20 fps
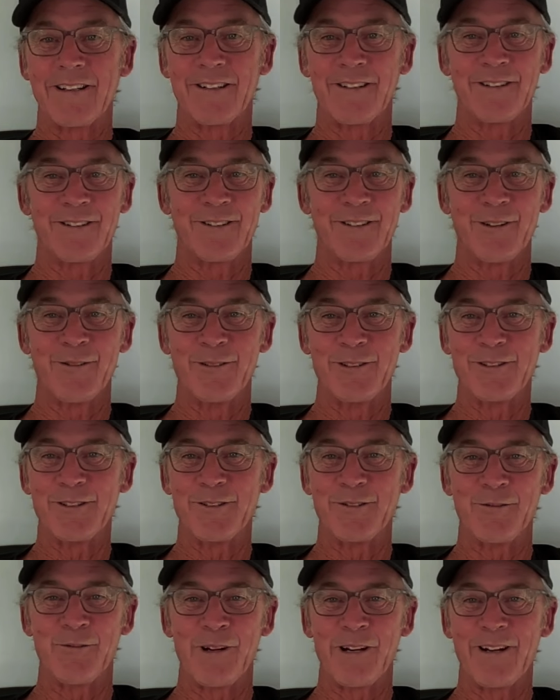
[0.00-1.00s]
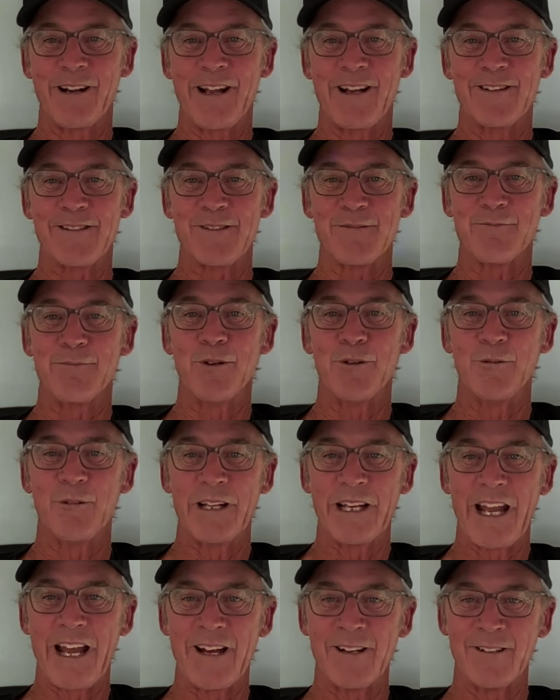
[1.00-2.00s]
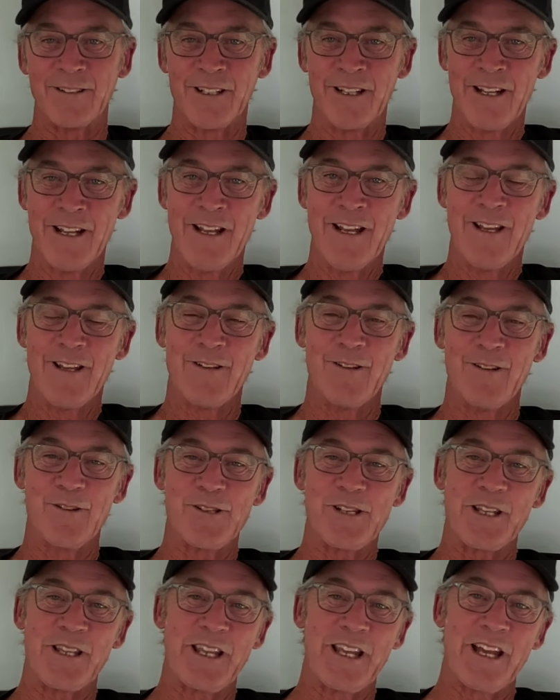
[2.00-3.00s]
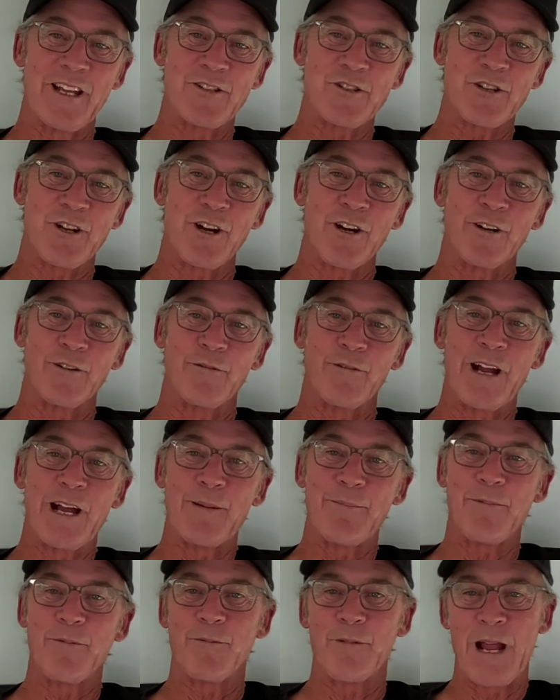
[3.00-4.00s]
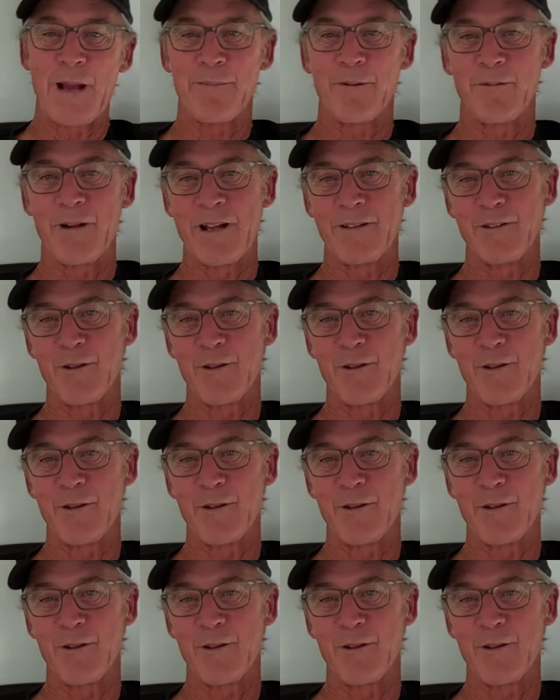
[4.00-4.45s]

or go into the warehouse and pull one out, you'll see the edge guard wrap around the